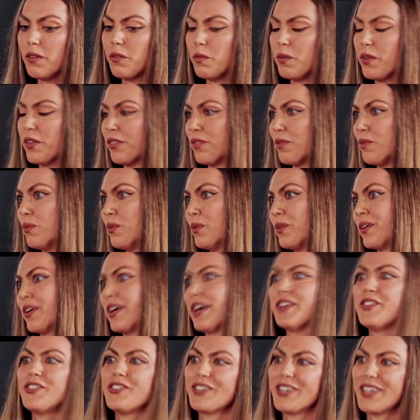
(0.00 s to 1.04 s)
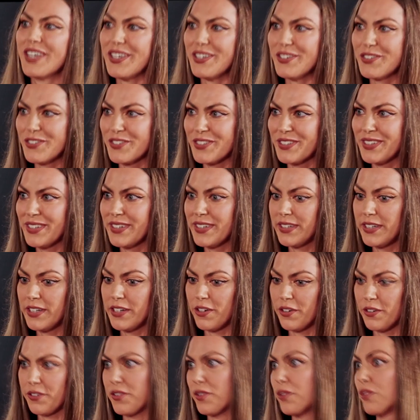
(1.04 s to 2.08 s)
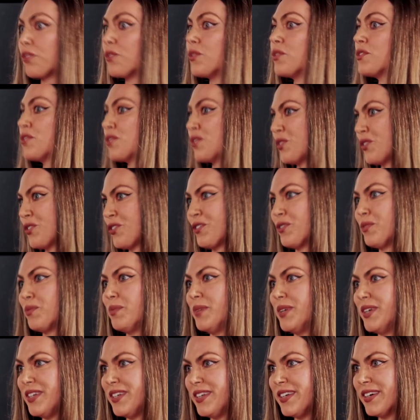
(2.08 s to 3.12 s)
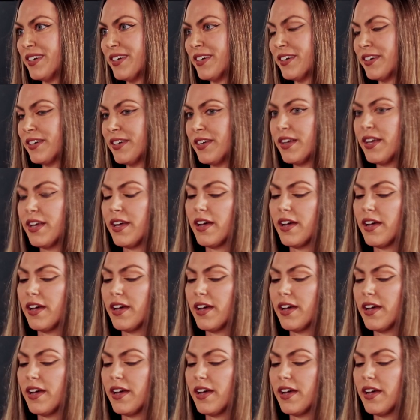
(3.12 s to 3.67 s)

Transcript: With more education and also through social media,